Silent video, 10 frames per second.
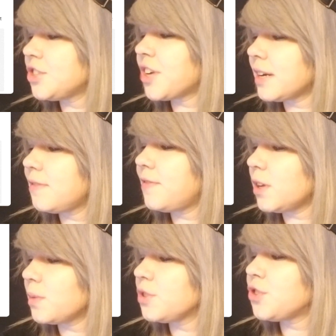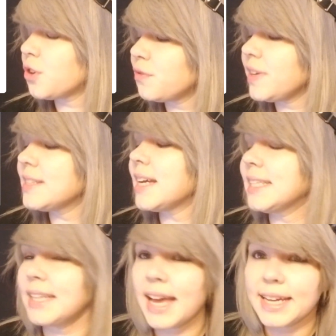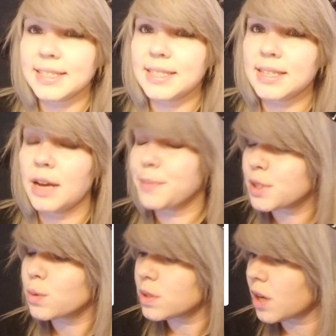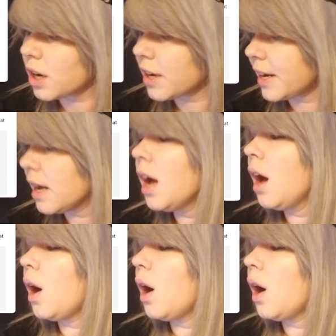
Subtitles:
I try to fill with trophies and lights. I'm so sorry.